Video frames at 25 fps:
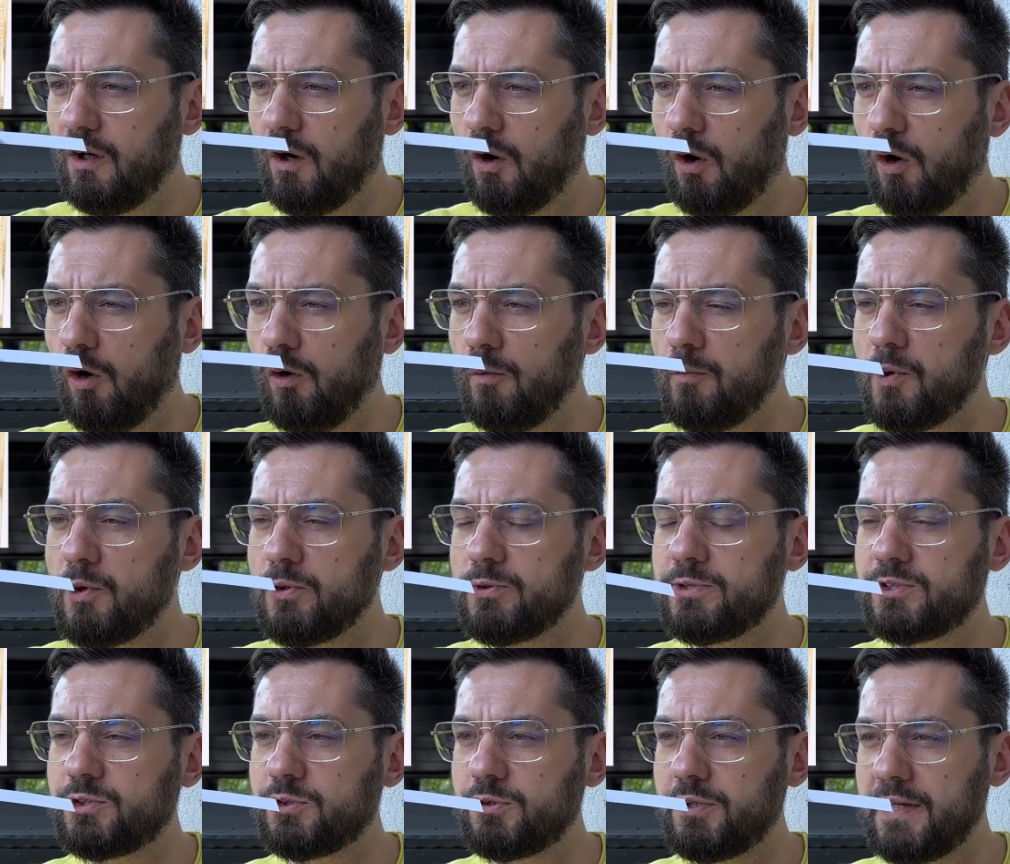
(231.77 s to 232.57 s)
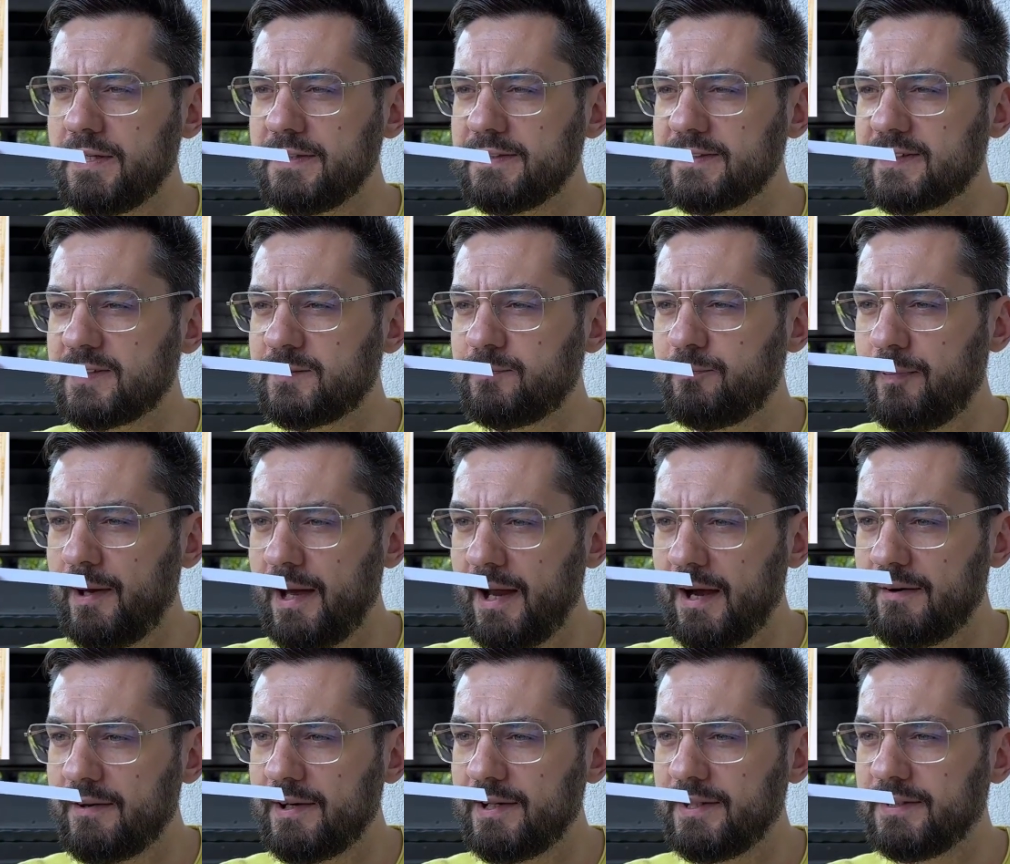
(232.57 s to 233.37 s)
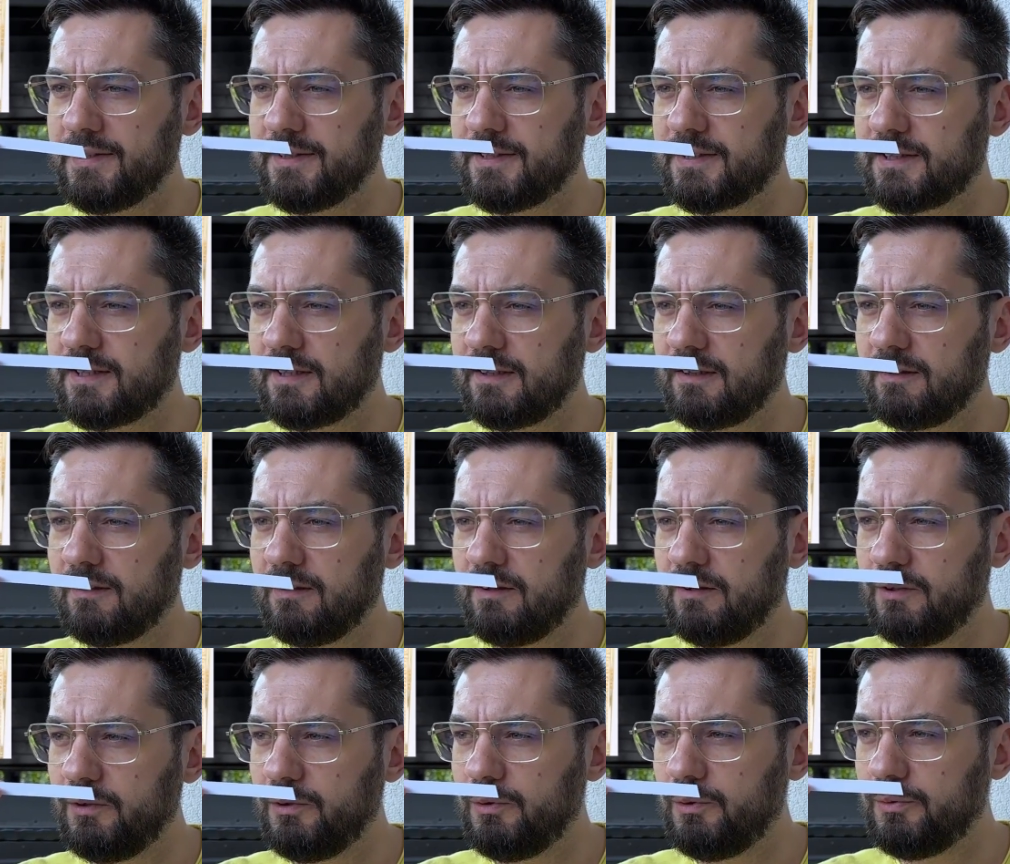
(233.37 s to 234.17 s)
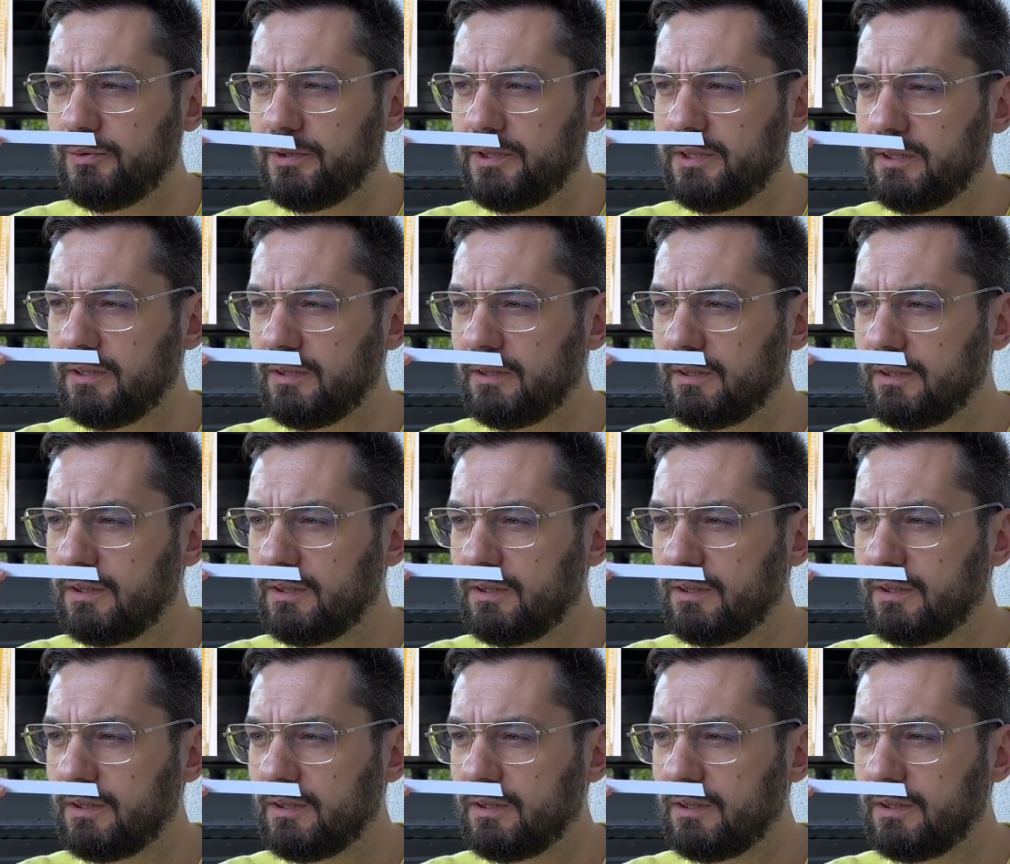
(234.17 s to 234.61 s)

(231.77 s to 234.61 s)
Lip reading: almost transparent oud,